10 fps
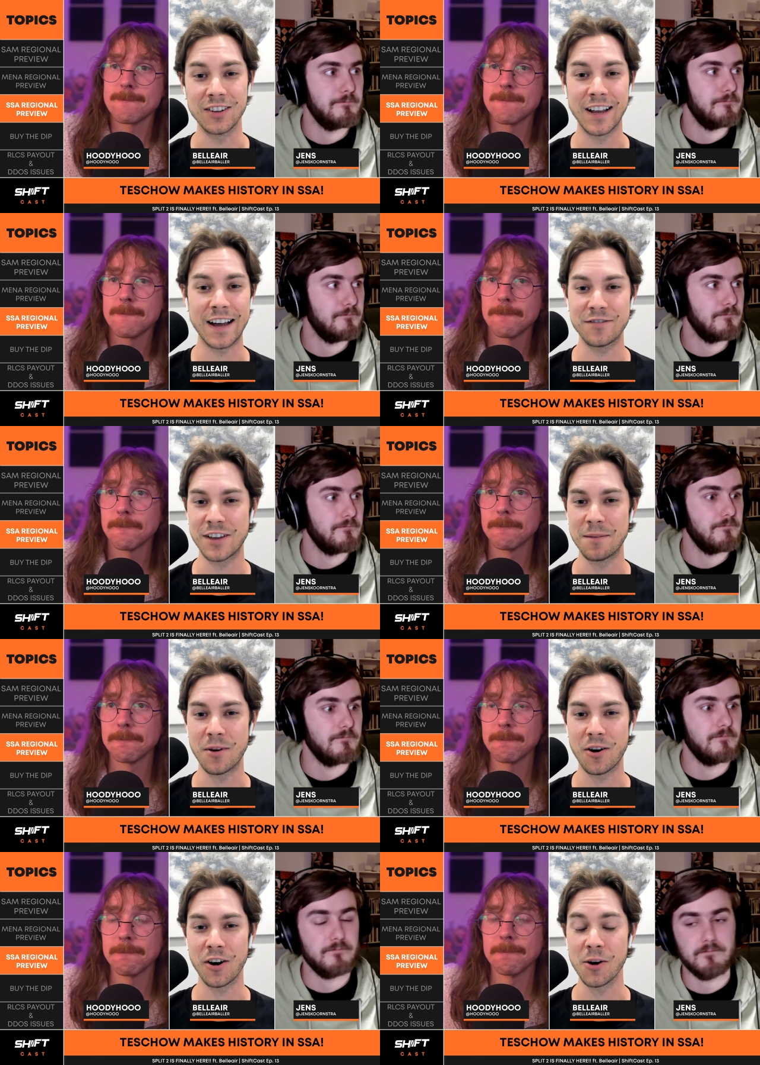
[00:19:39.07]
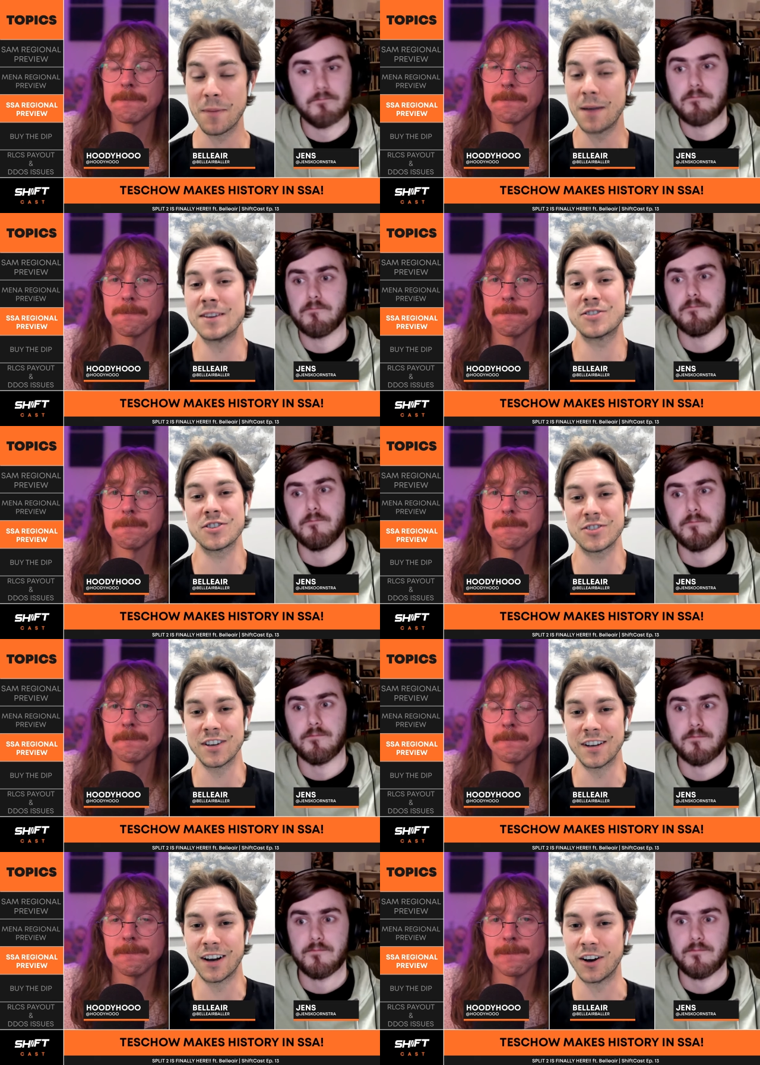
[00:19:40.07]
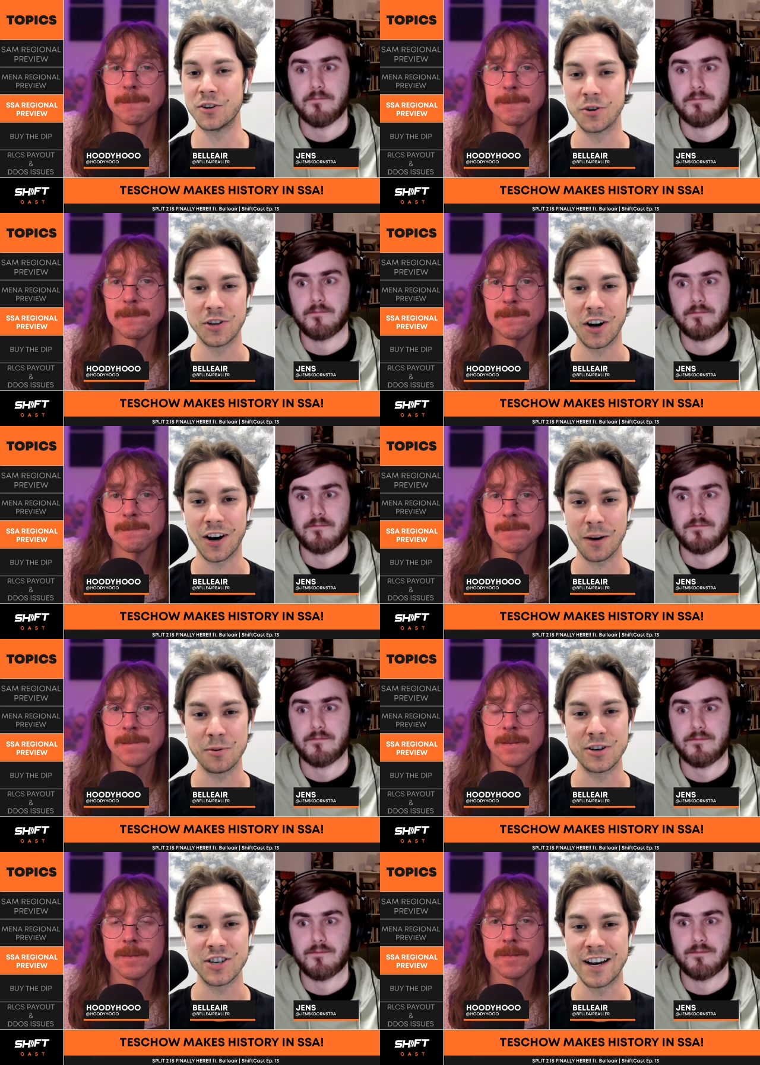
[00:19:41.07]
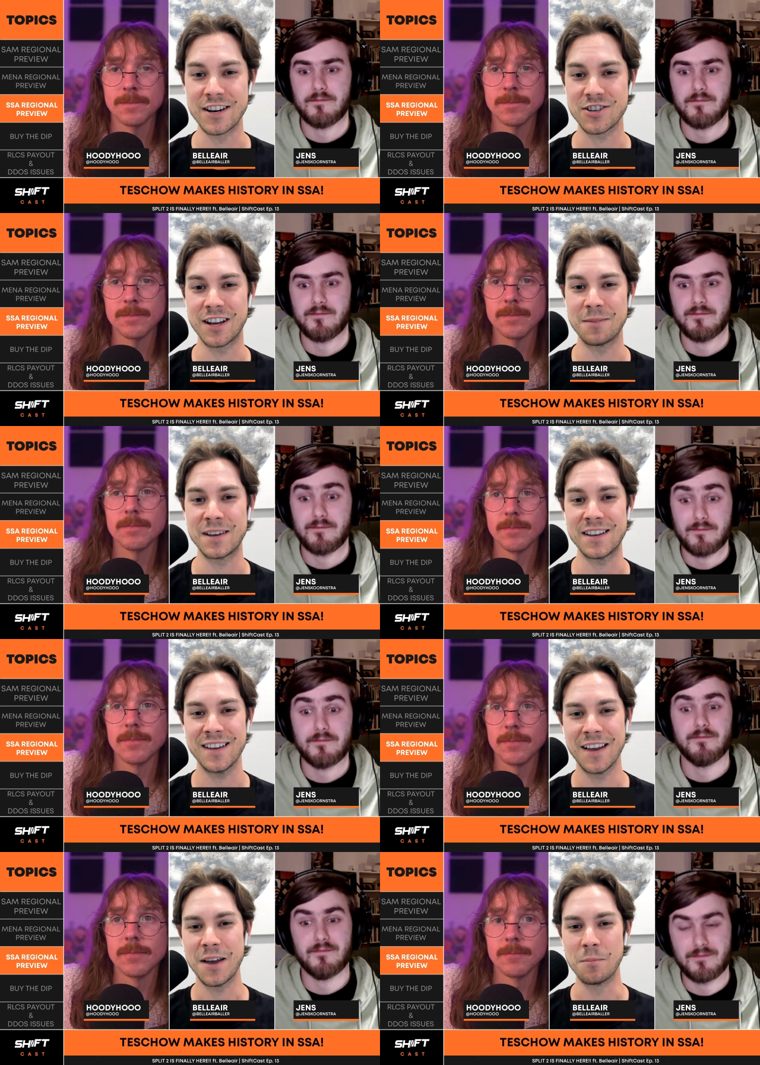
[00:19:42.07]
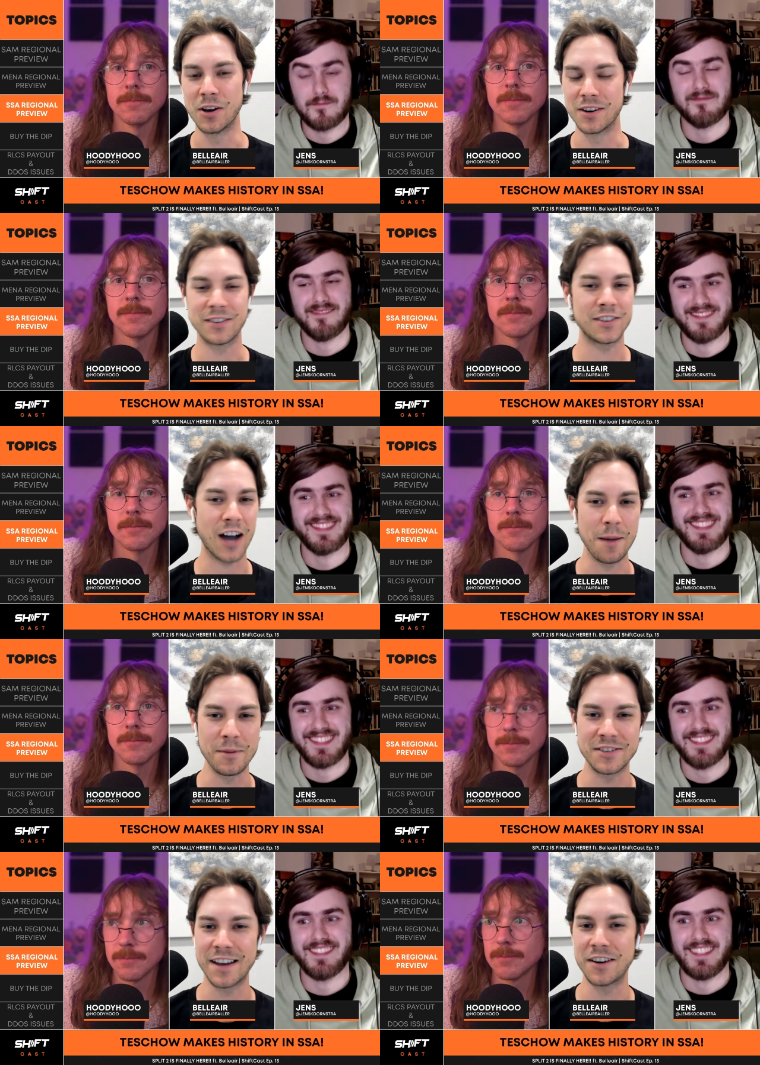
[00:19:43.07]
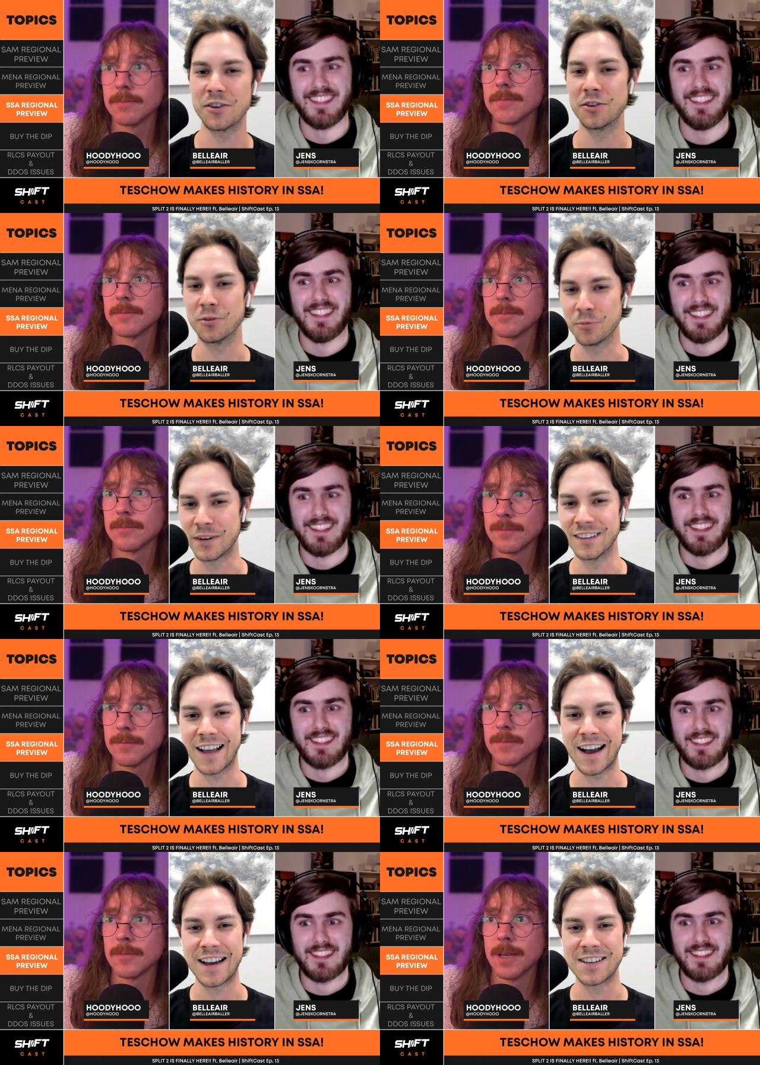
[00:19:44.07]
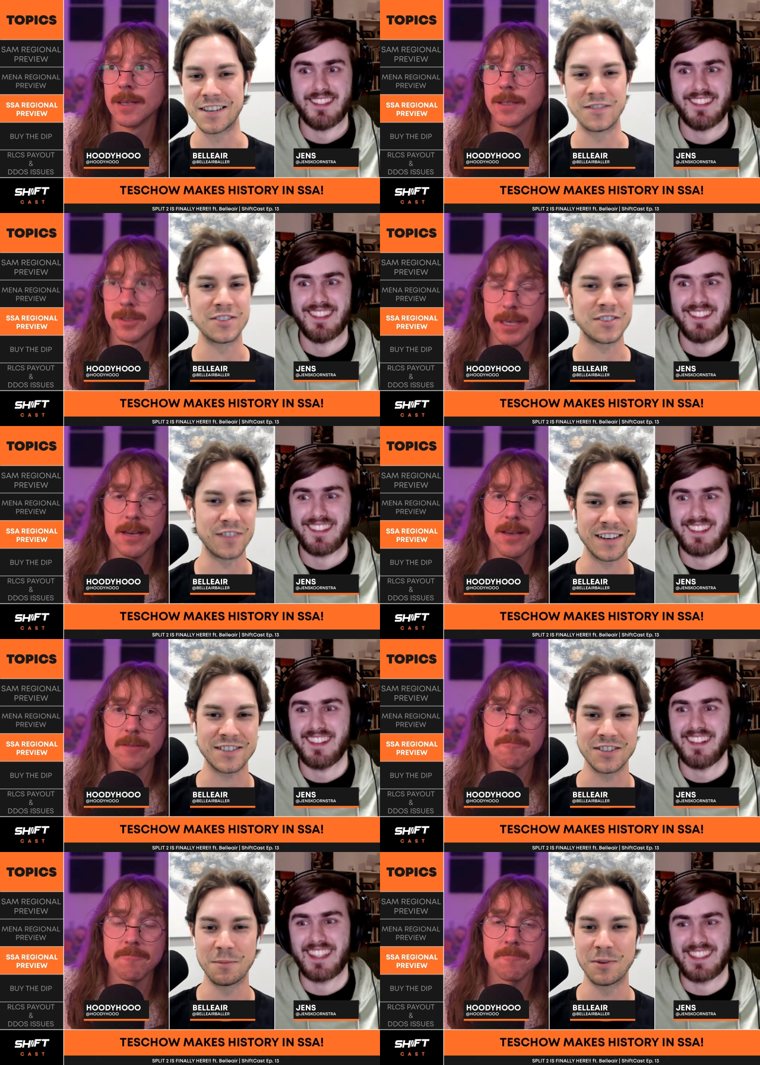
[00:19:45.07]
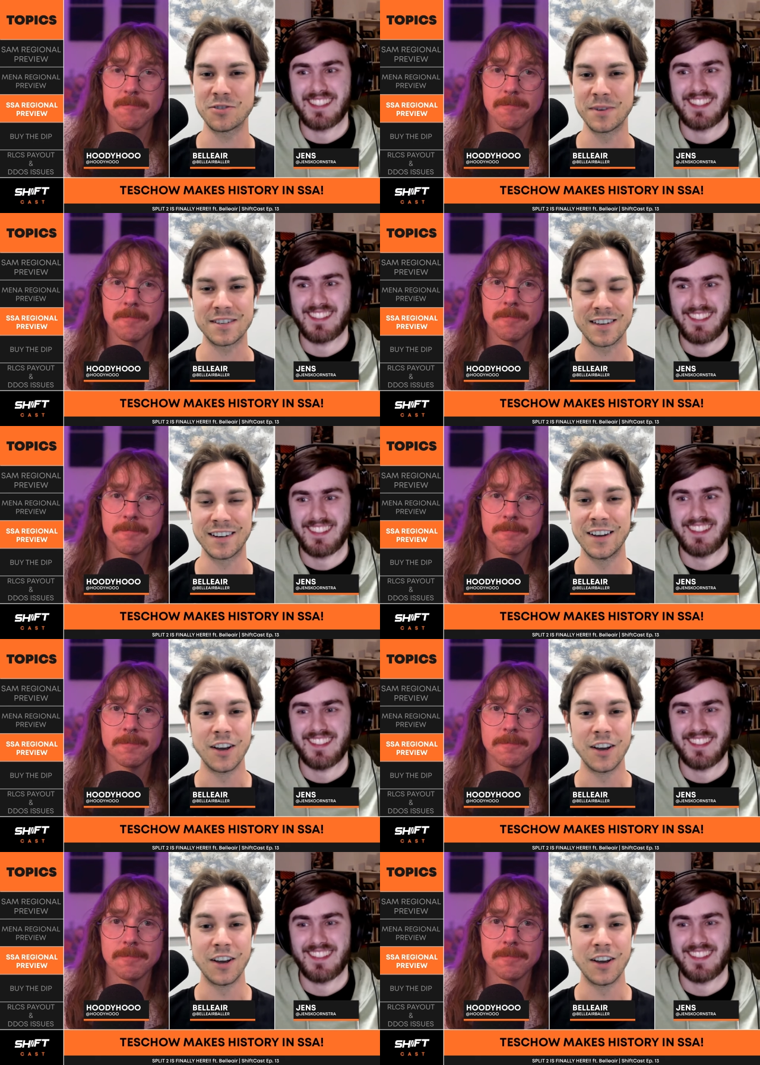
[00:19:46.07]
Speaker 1: a lot of them are maybe it's just the underdog appreciation in me, but Commutator, Realize, even yeah, yeah. the yes. most recent.